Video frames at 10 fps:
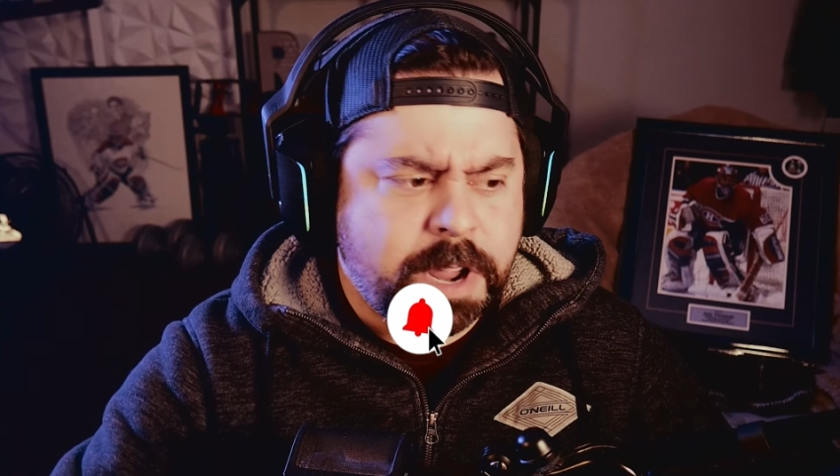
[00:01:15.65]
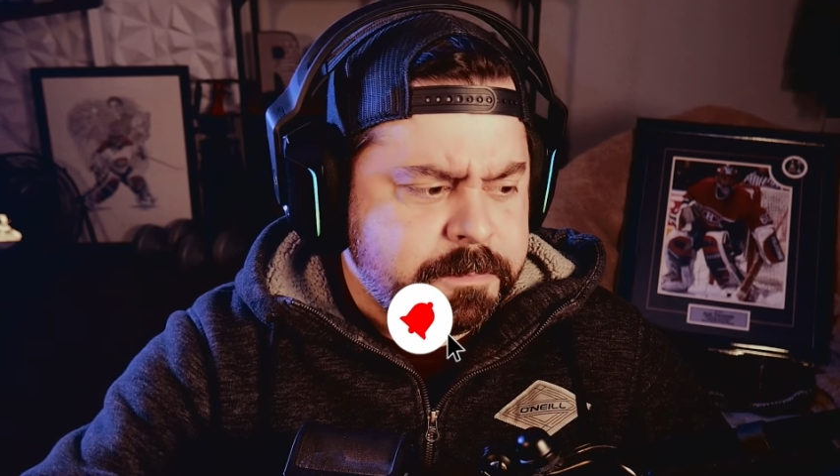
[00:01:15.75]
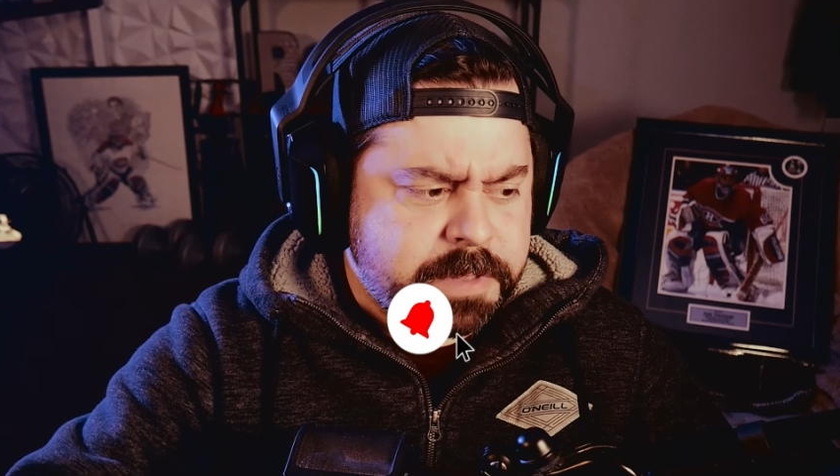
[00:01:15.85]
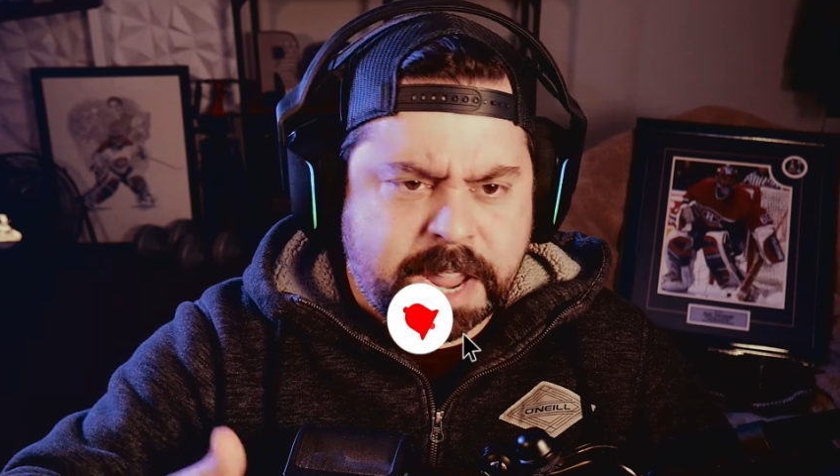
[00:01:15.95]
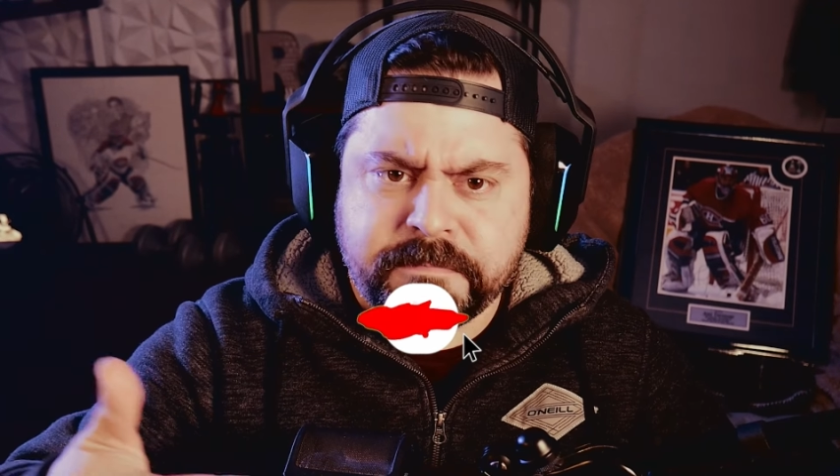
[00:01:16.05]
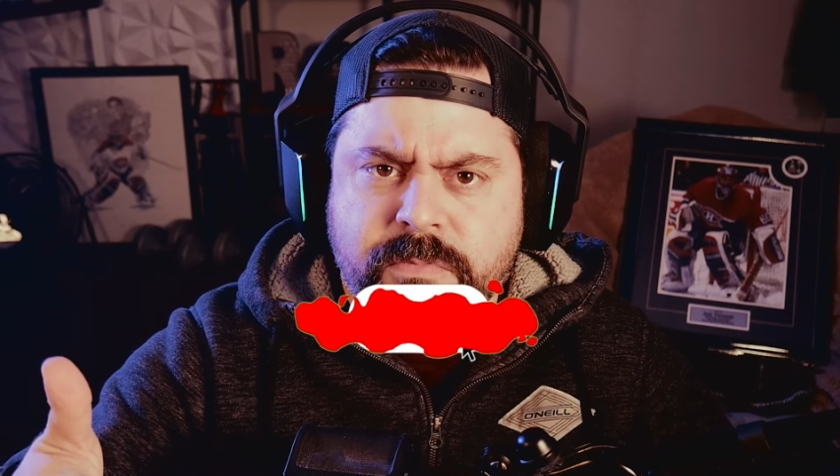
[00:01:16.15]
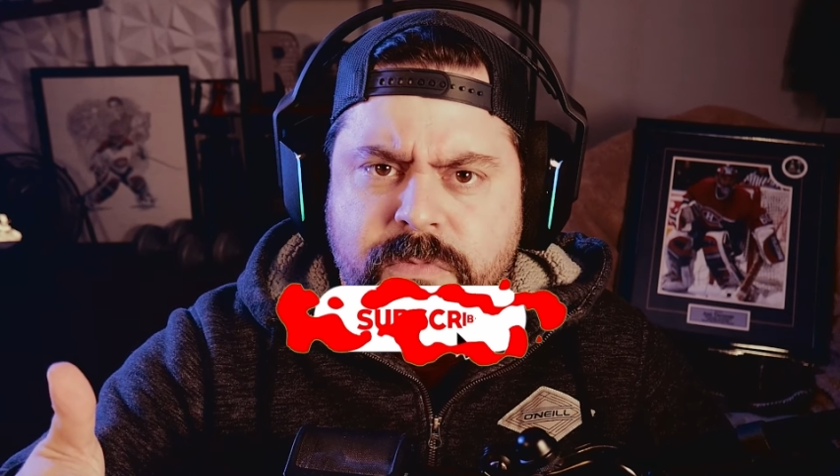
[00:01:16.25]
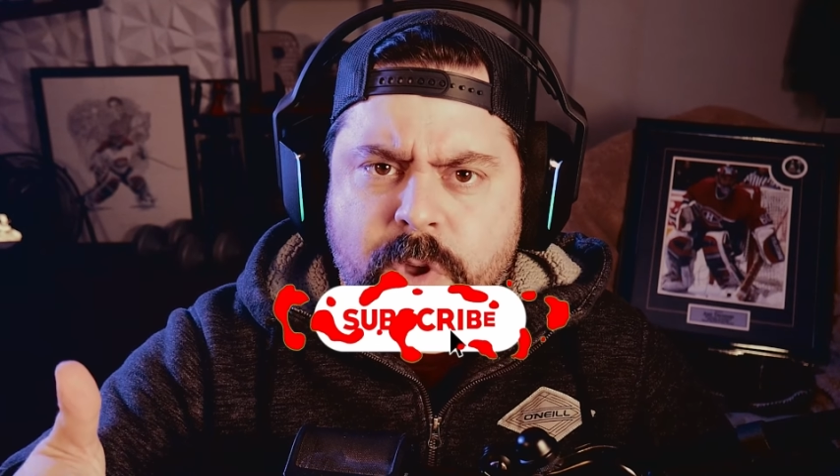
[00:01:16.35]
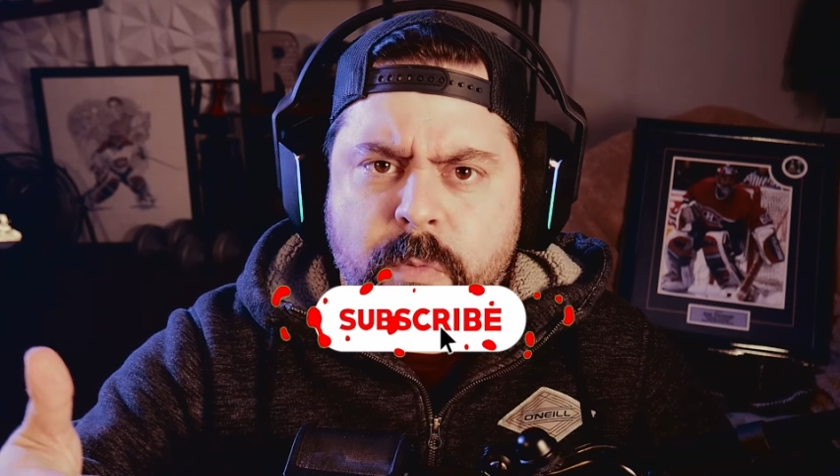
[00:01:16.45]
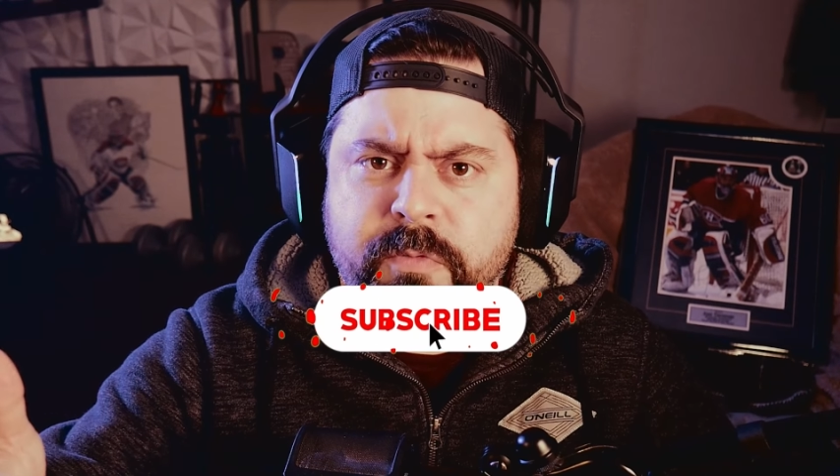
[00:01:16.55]
I
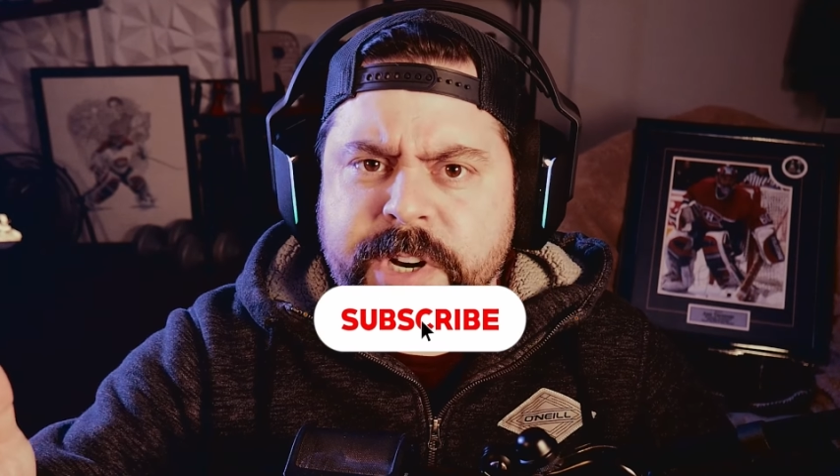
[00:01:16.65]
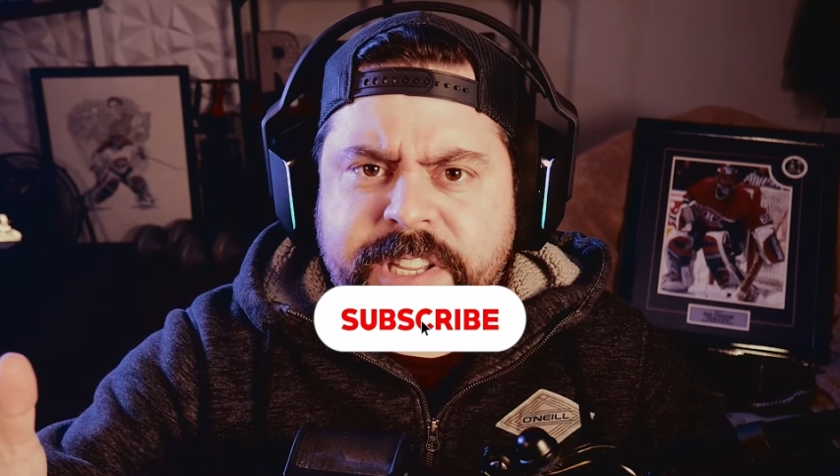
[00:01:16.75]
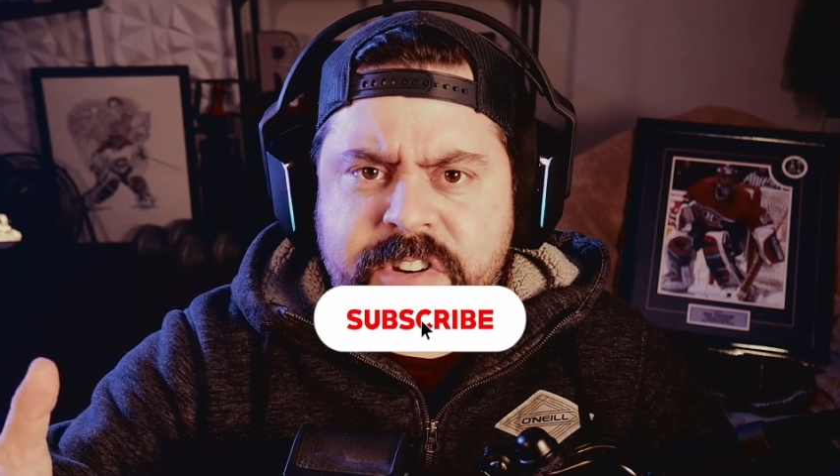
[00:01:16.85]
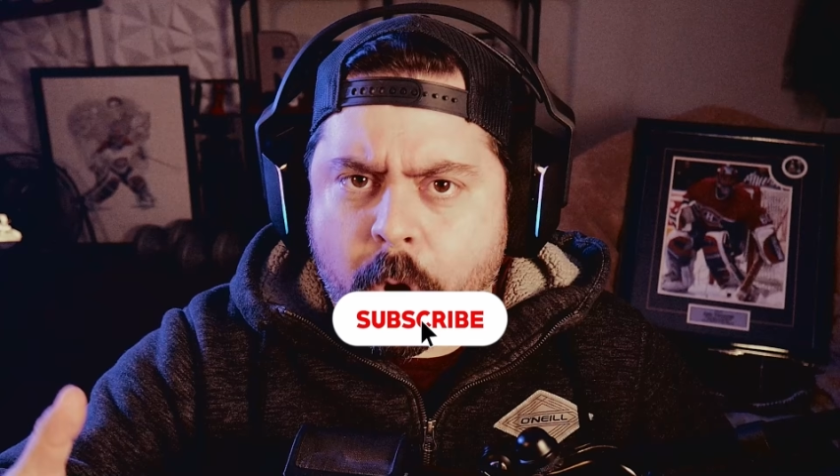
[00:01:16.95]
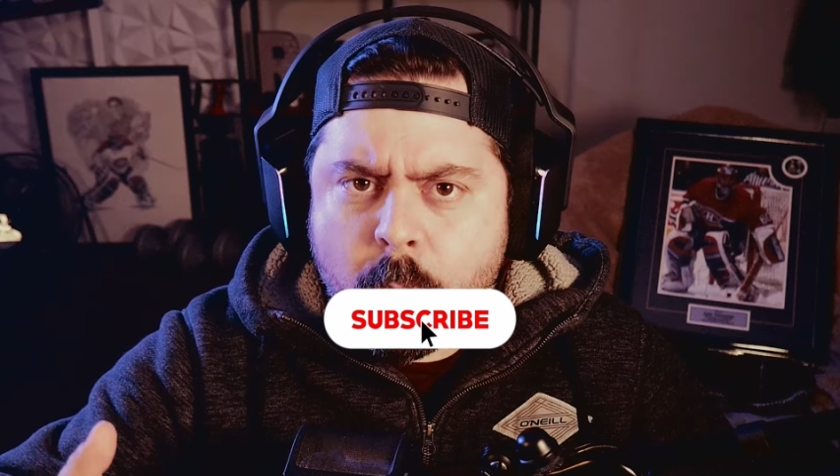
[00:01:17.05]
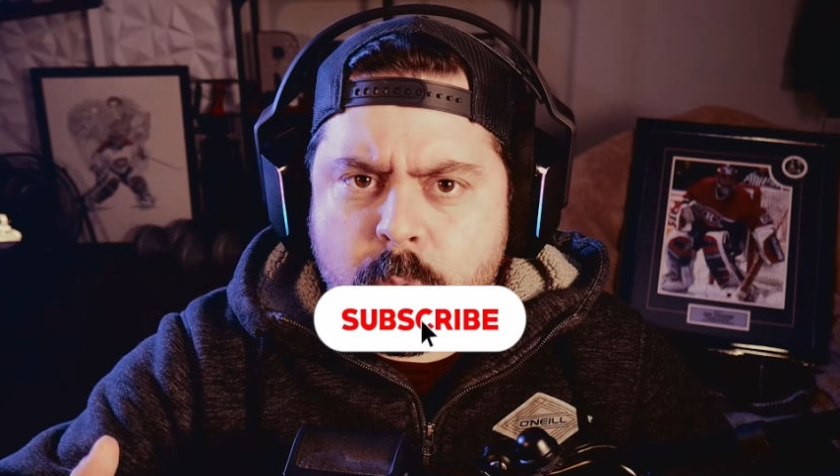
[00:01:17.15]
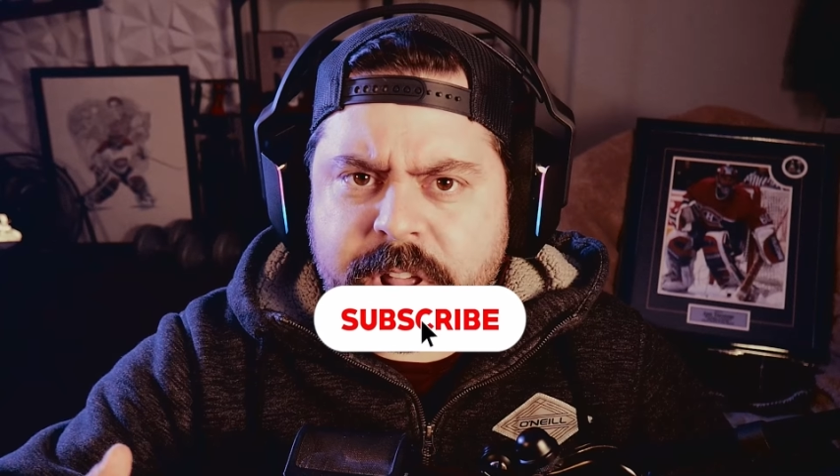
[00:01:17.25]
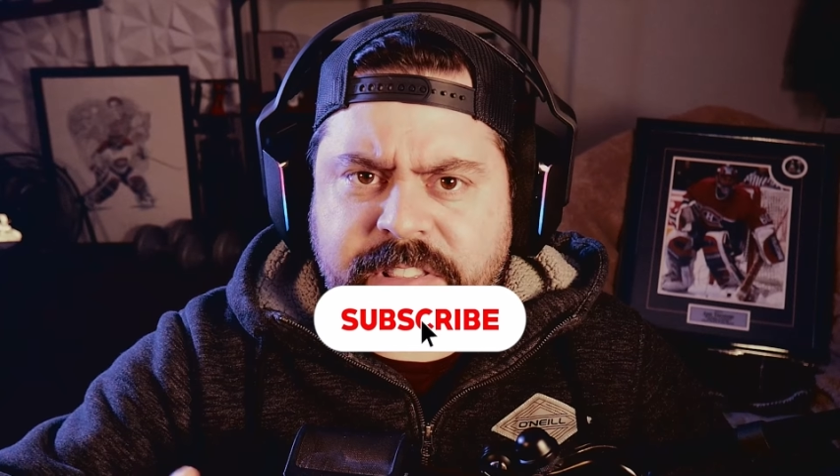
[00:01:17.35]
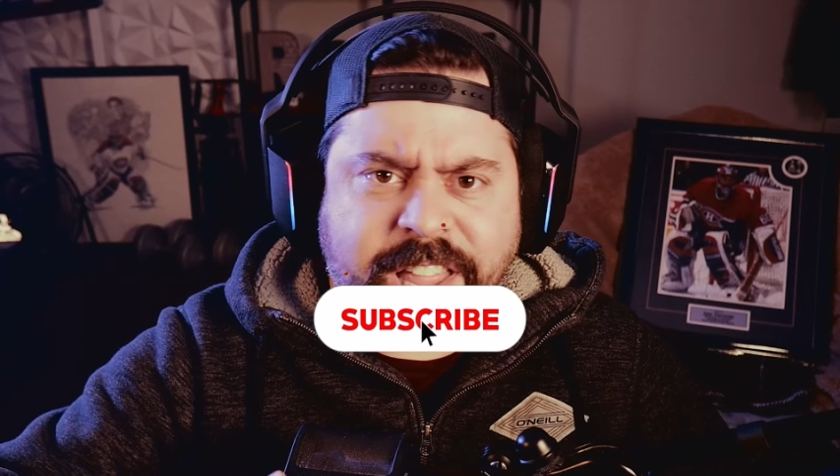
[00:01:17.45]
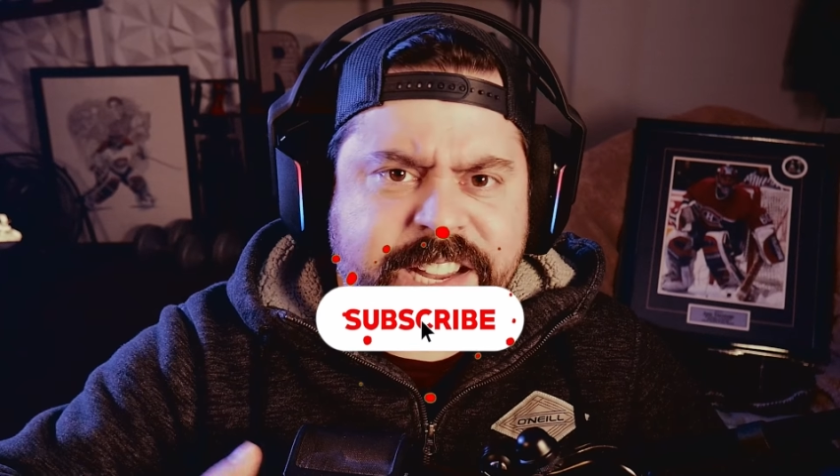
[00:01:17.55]
don't really know
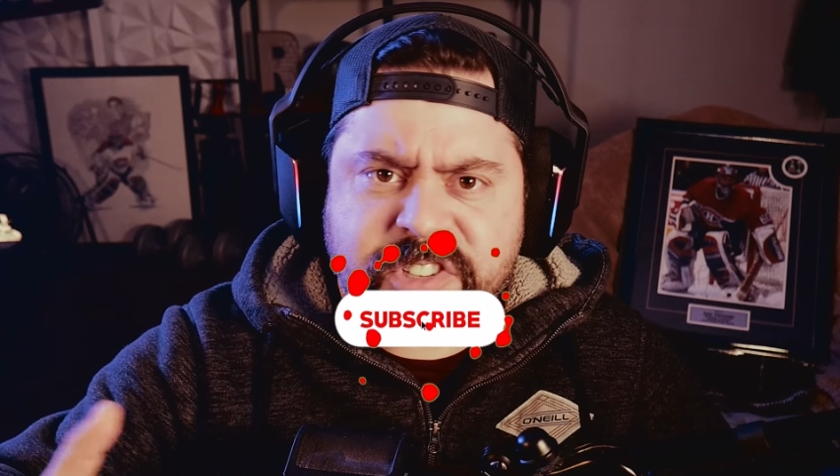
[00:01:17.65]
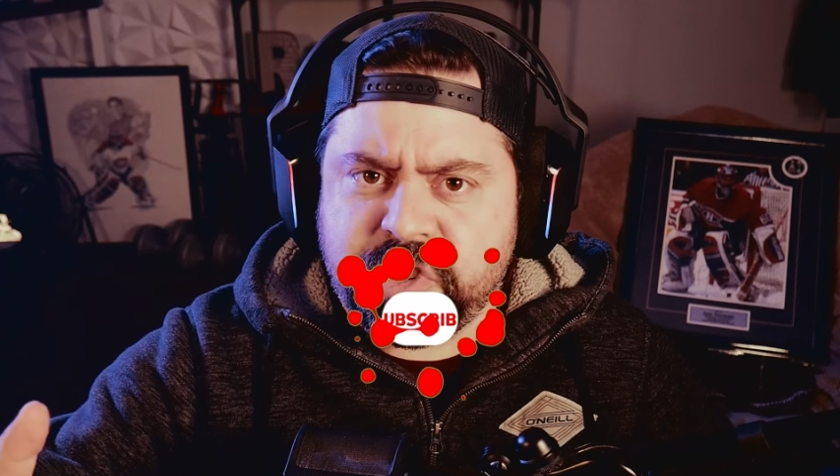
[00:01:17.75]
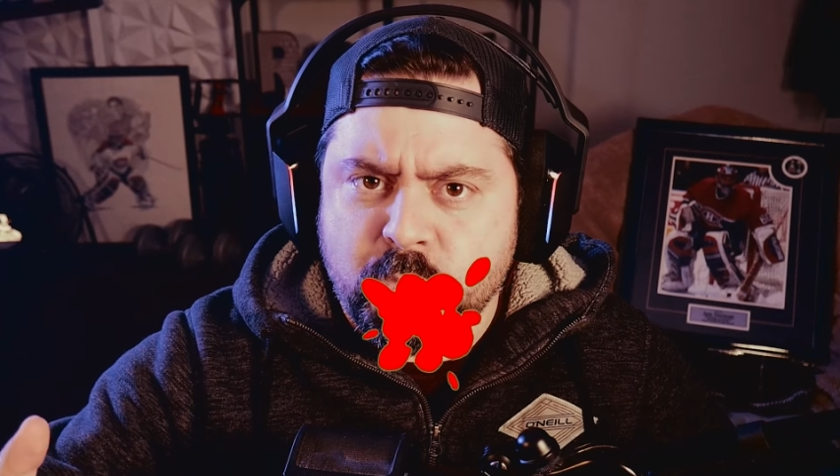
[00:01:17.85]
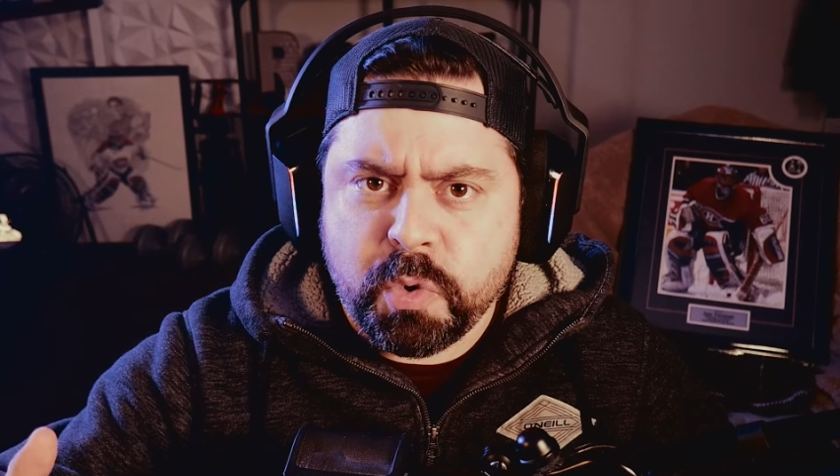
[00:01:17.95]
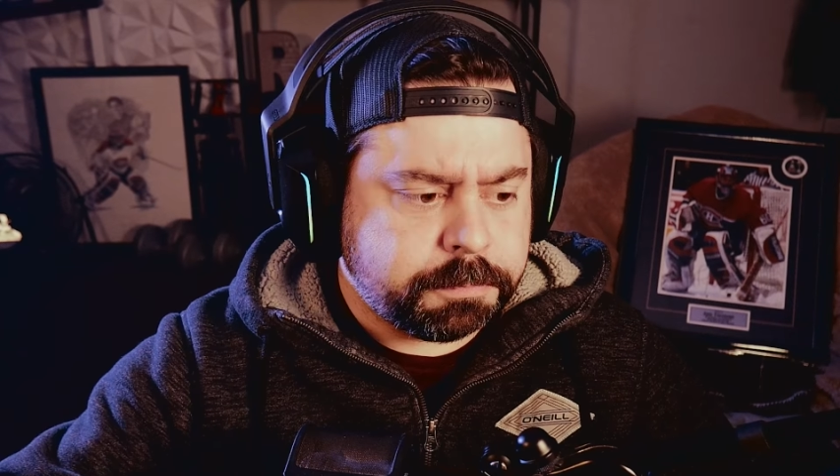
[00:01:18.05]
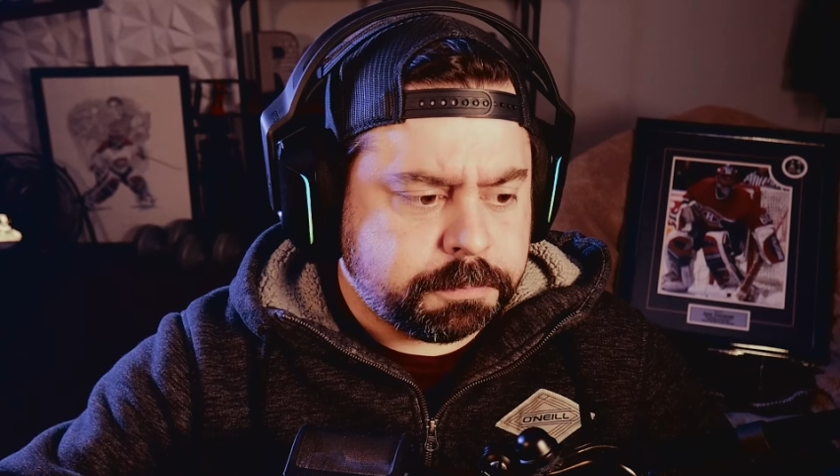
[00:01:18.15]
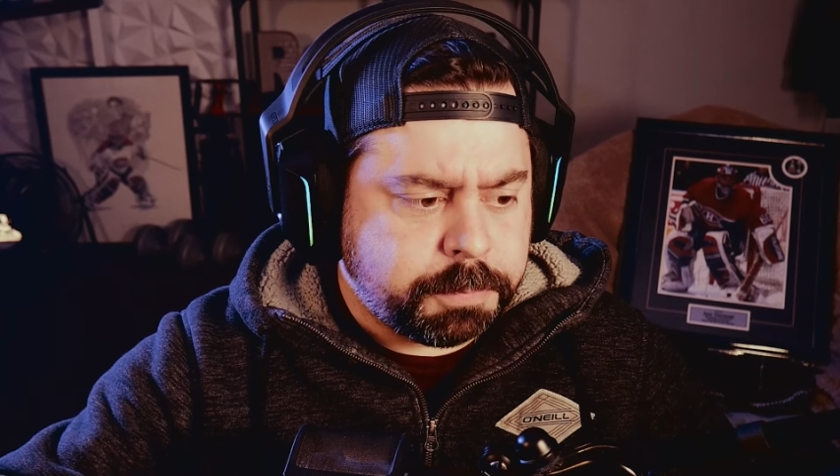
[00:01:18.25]
what likes do,